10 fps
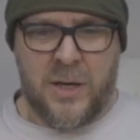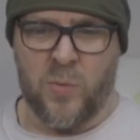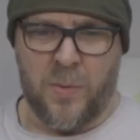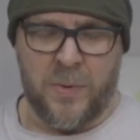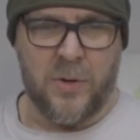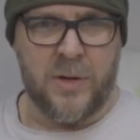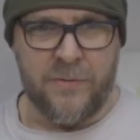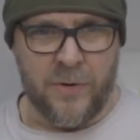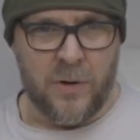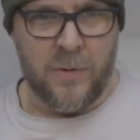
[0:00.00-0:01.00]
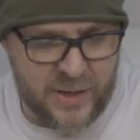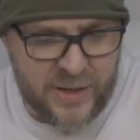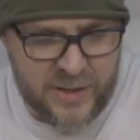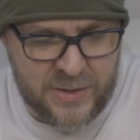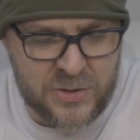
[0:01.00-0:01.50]
what we're looking for
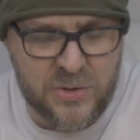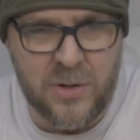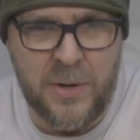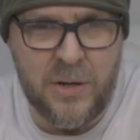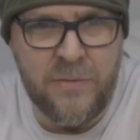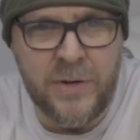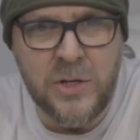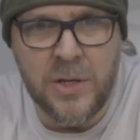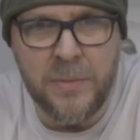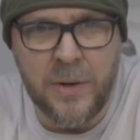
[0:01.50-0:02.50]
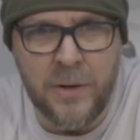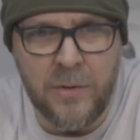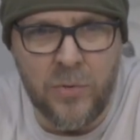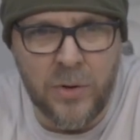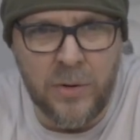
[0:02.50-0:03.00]
is, it's going to be a new feature that we're going to
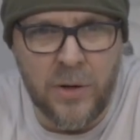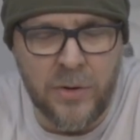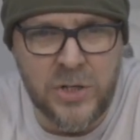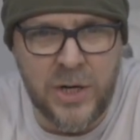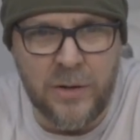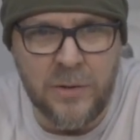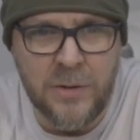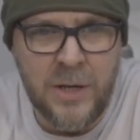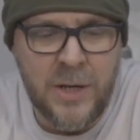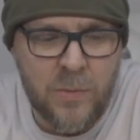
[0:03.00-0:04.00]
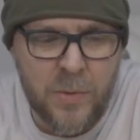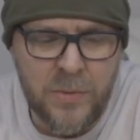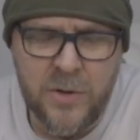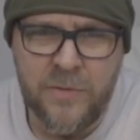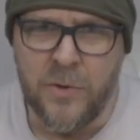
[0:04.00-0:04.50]
run on the channel. What we're
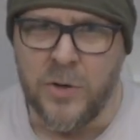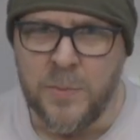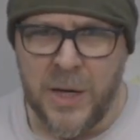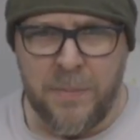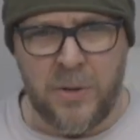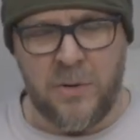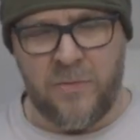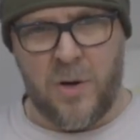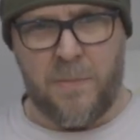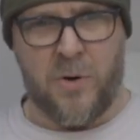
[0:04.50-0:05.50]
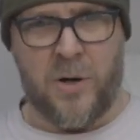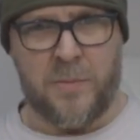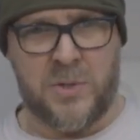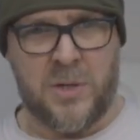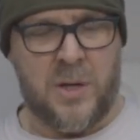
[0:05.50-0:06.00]
looking for is people who've got
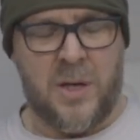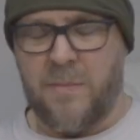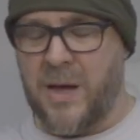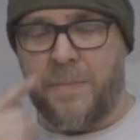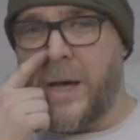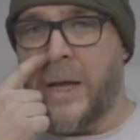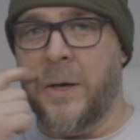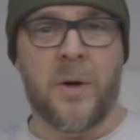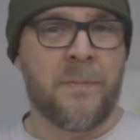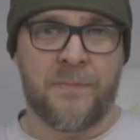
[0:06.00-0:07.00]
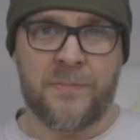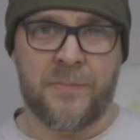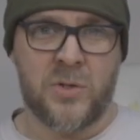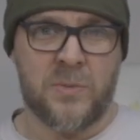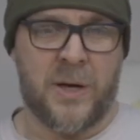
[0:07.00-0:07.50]
props made by anyone,
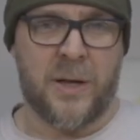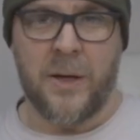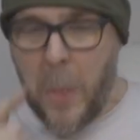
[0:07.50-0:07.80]
doesn't matter,